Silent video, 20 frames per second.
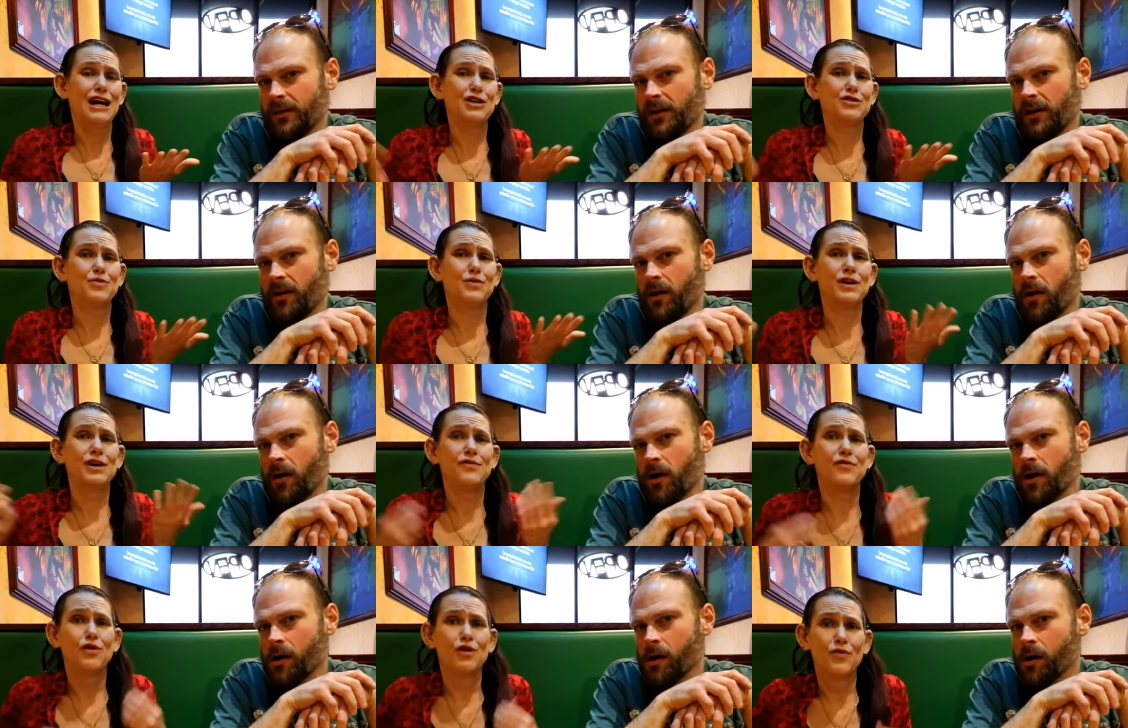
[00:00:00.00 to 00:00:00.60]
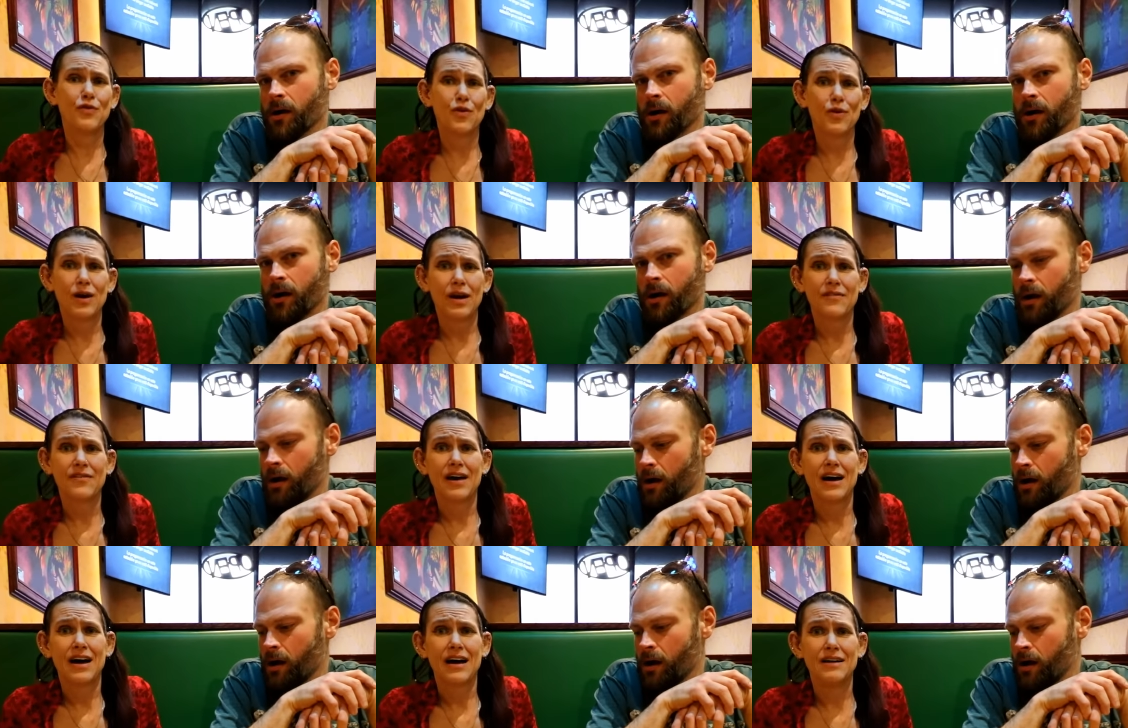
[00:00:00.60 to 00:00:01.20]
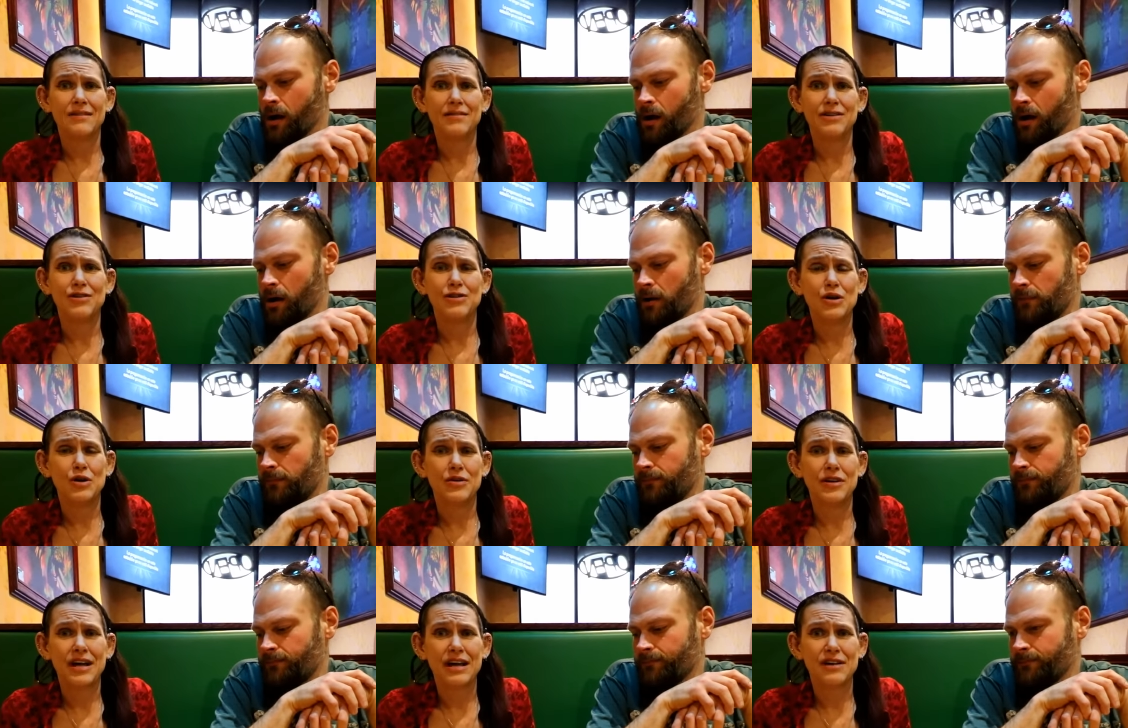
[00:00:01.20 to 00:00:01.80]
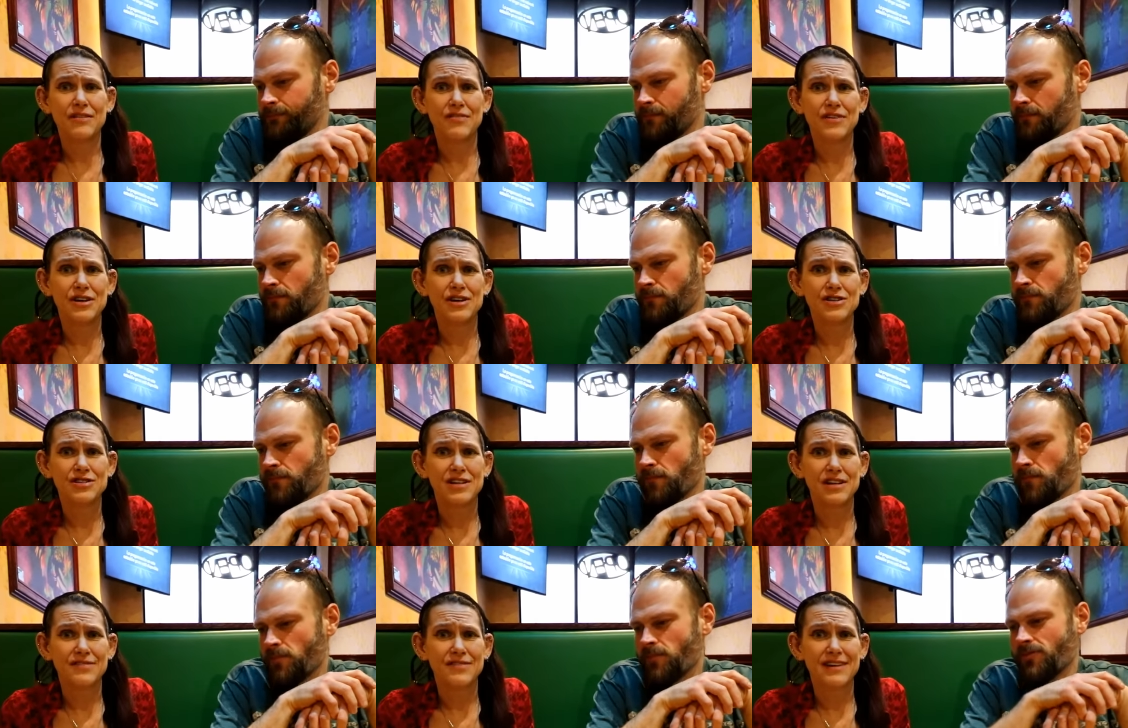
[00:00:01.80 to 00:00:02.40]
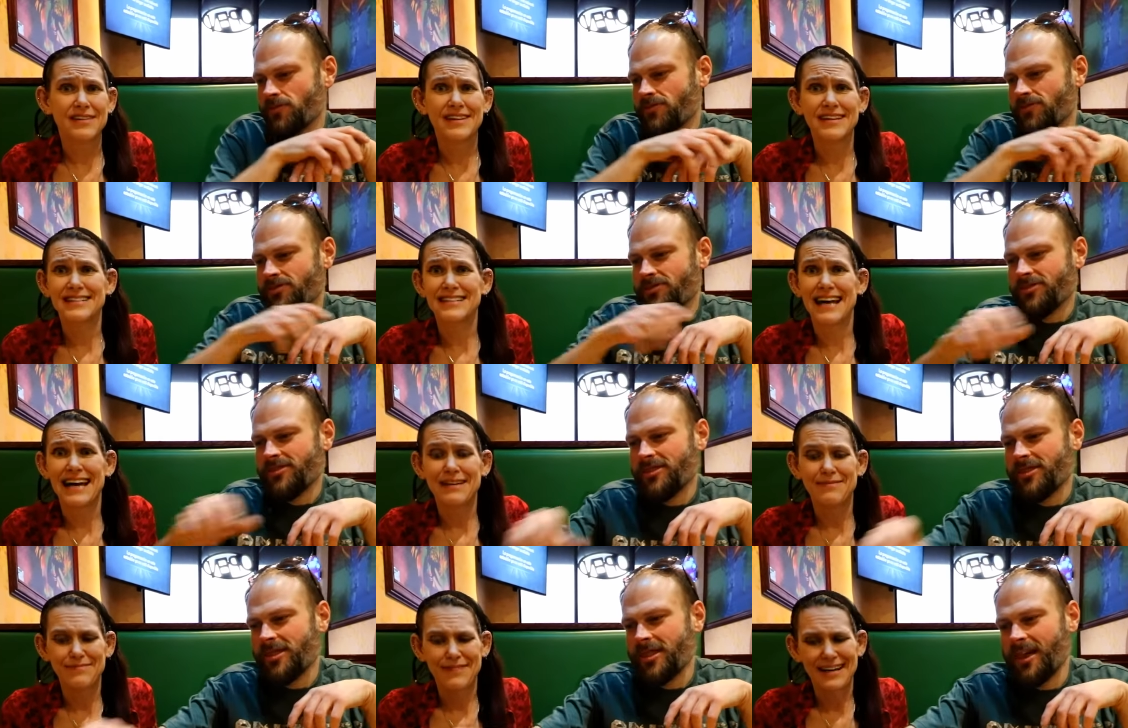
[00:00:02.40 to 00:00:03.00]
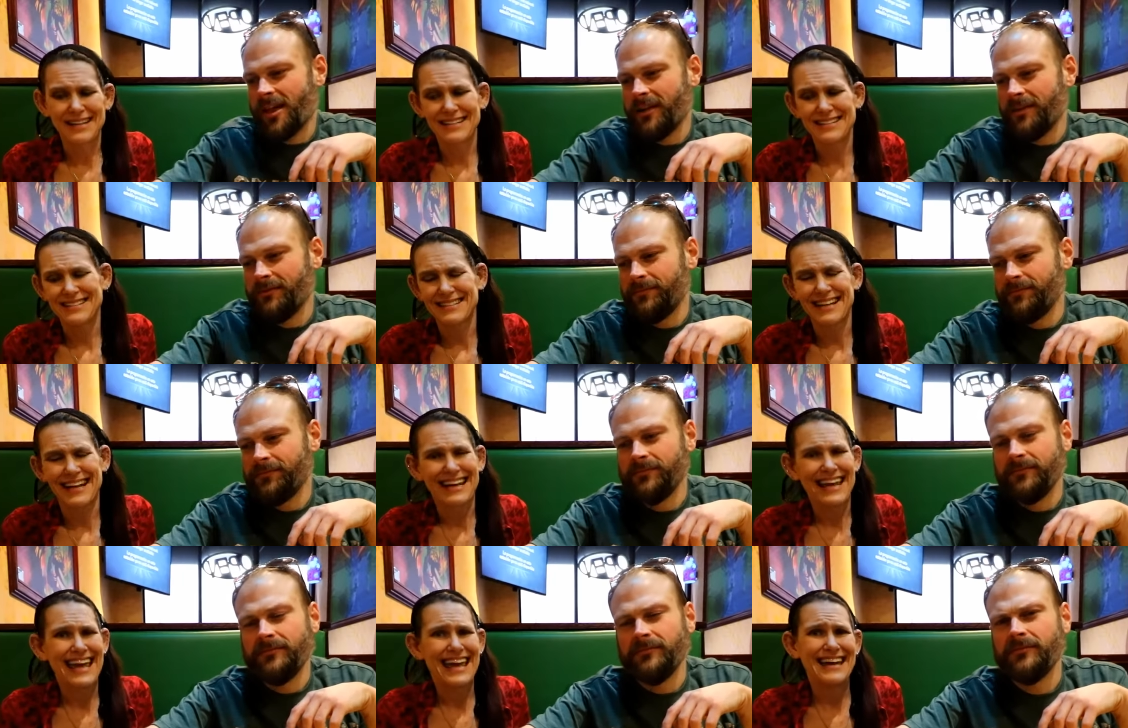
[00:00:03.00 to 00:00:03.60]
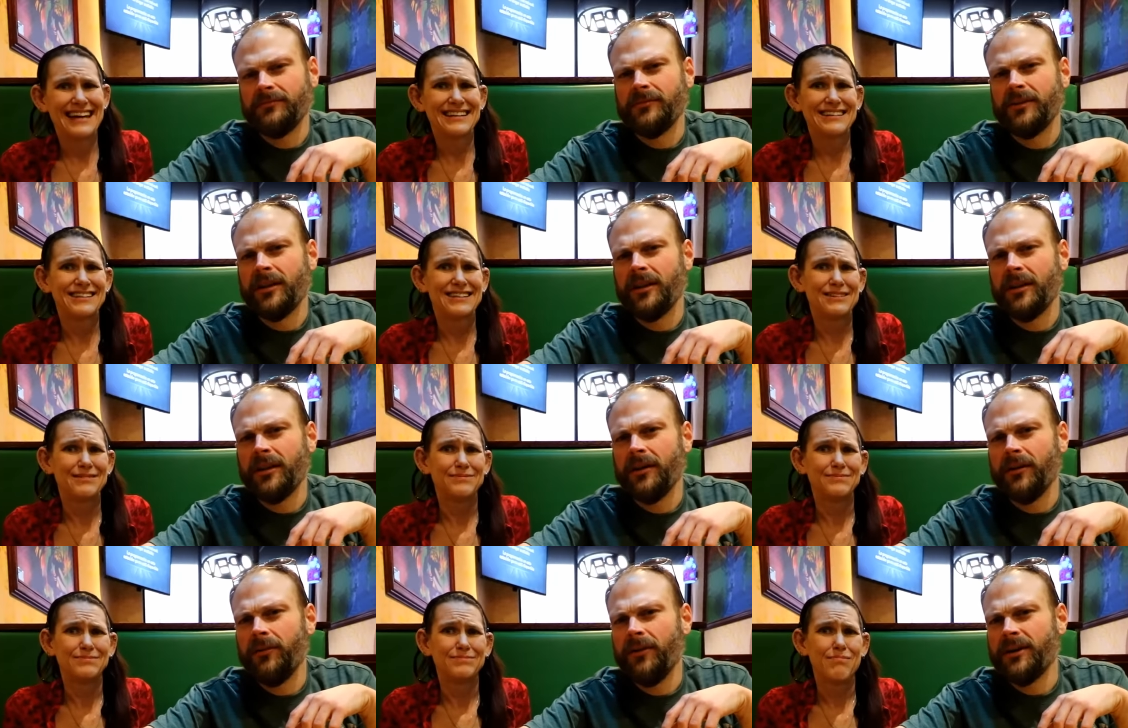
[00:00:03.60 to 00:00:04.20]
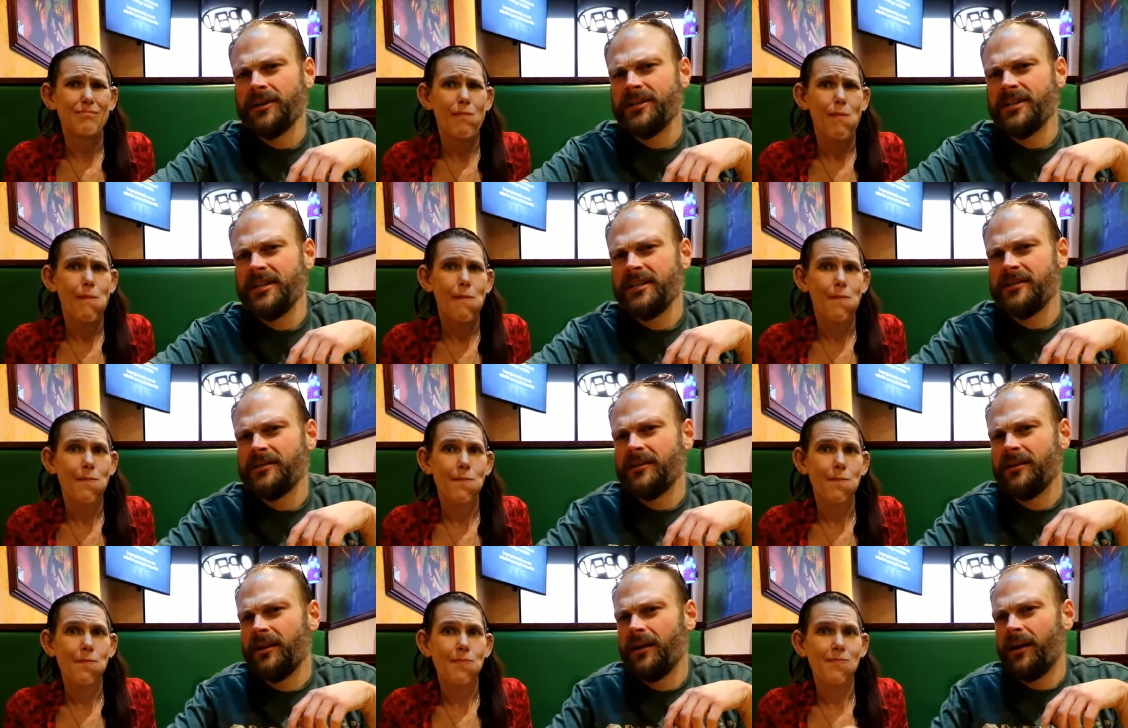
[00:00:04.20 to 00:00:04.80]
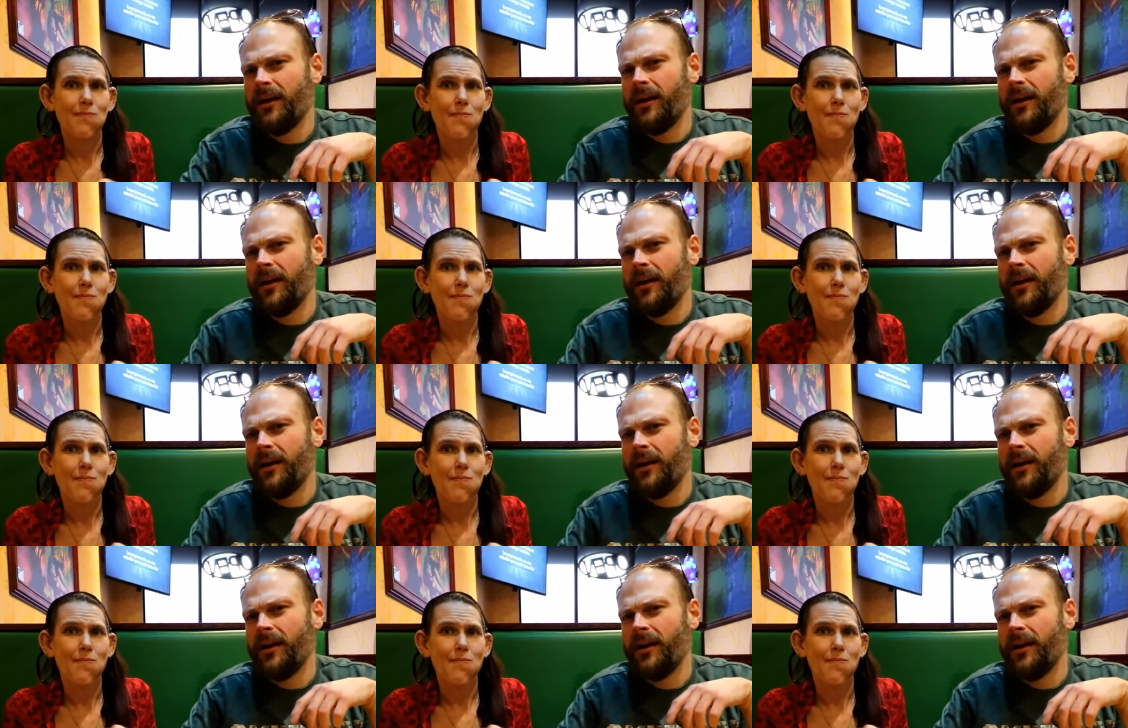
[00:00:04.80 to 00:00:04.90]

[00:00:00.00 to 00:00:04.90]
Speaker 1: eight twenty-four for what I've got. You know that I can finish stuff like this. I I just I can't. Watch this.